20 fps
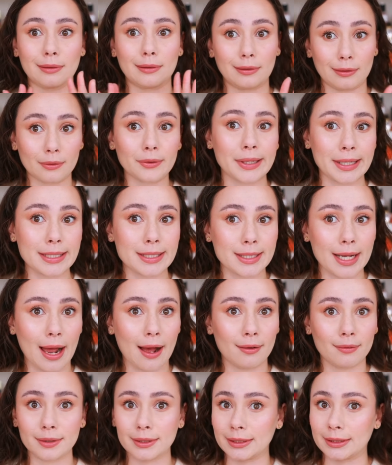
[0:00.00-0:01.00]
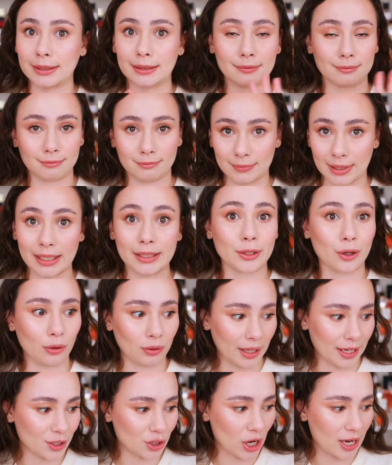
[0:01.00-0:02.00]
you can tell they don't
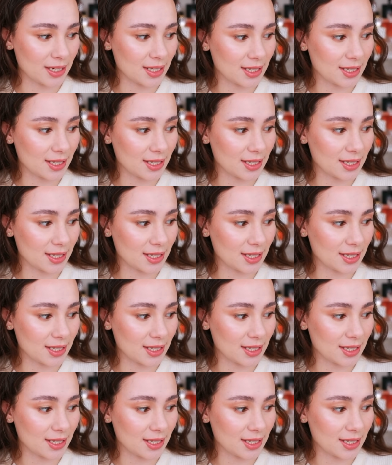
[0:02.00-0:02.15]
like dry